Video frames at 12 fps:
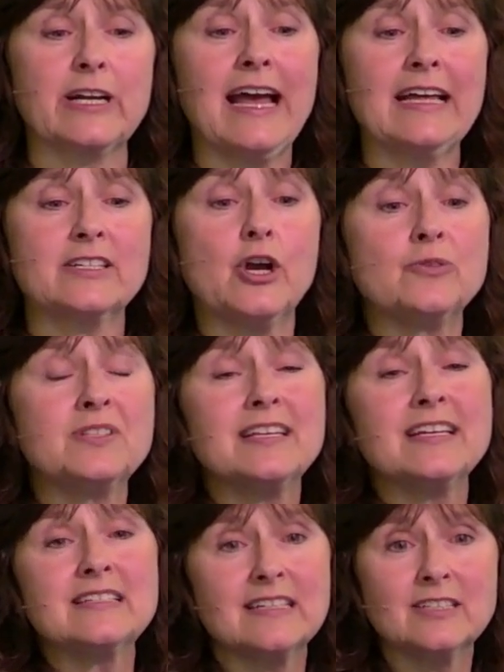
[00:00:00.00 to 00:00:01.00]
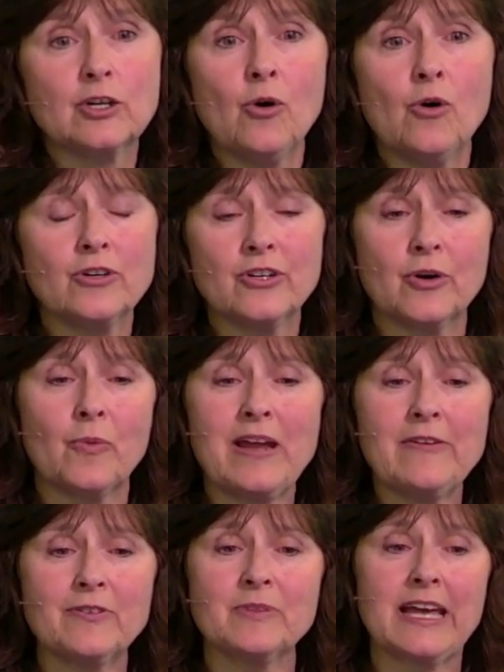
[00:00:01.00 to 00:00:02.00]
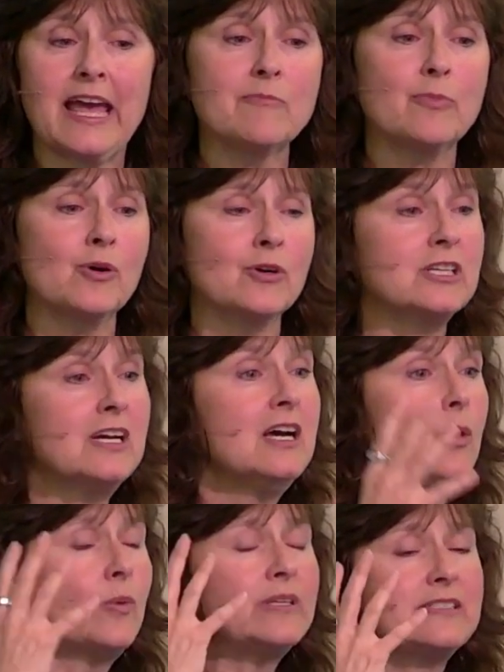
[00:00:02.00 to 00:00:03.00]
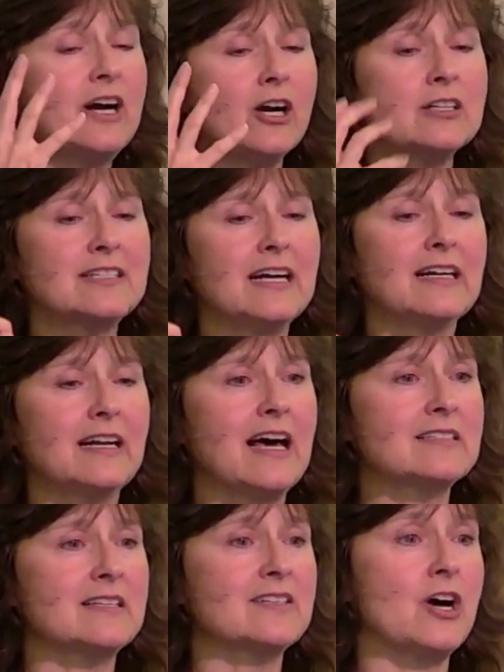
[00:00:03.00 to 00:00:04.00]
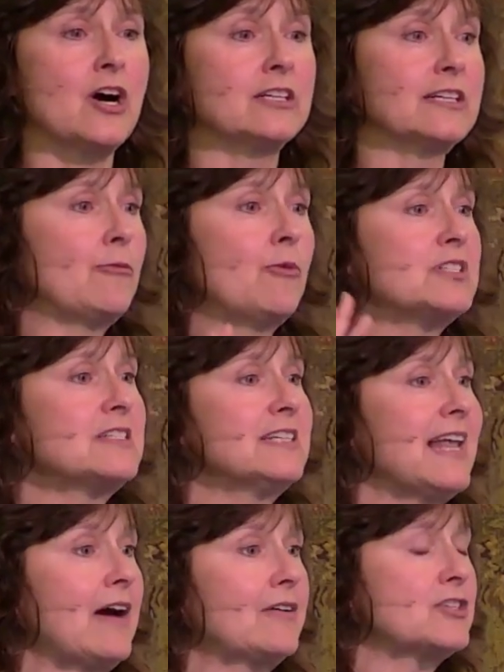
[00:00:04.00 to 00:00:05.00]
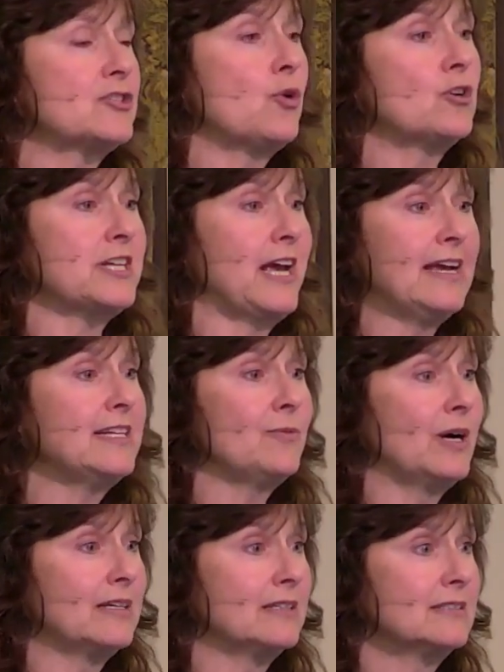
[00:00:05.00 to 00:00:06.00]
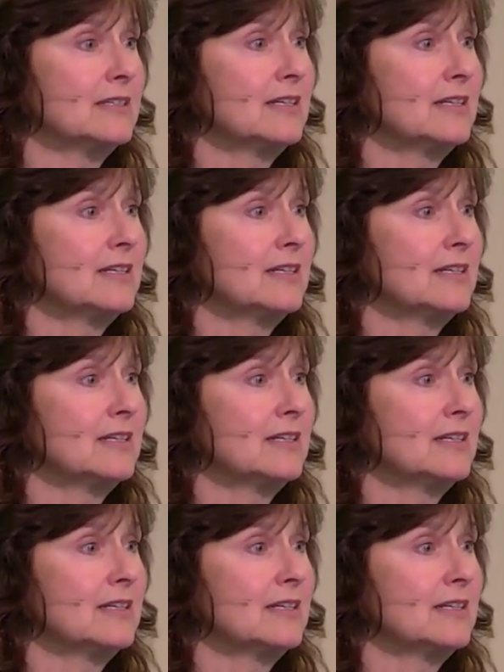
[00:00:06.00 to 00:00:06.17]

I had to go sit in a corner away from the game board with dark sunglasses on, and I wasn't allowed to talk to anyone.